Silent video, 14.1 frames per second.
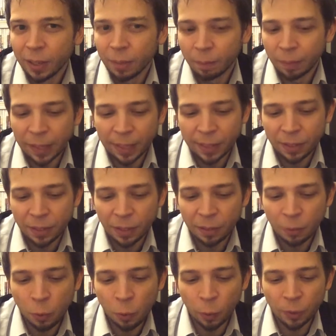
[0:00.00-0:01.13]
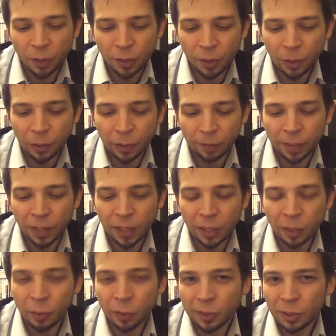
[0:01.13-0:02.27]
But of course, all of the
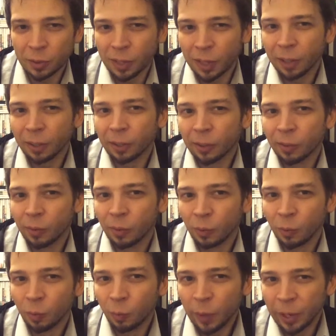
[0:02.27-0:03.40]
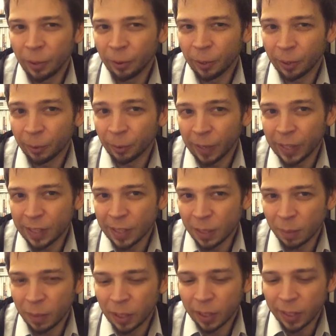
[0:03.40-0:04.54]
units you get are weird and crazy
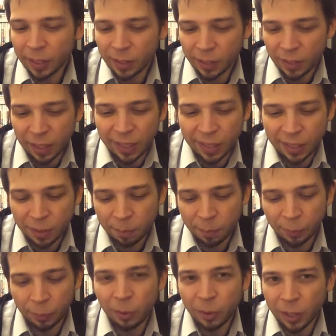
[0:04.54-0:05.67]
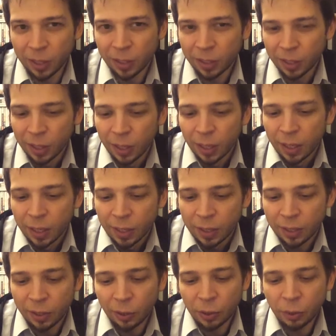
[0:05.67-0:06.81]
because it's Parodius.
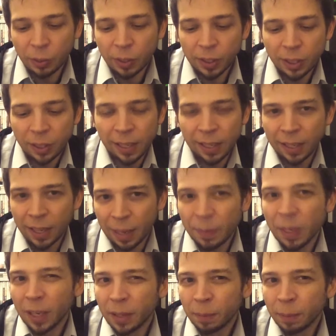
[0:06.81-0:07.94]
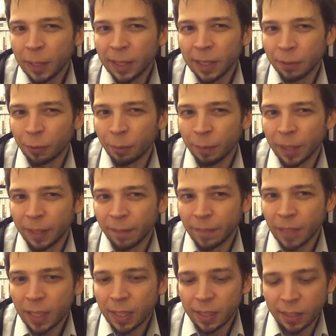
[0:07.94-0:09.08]
So you can select. I mean, I did play this for a bit.
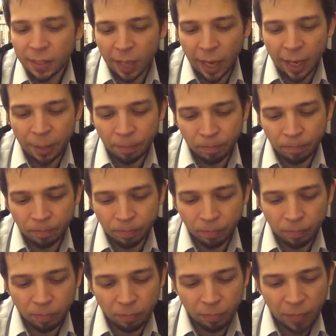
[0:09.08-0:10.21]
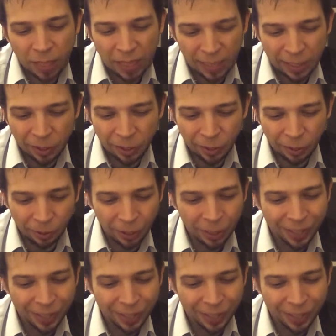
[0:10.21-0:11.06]
It's like kind of hard.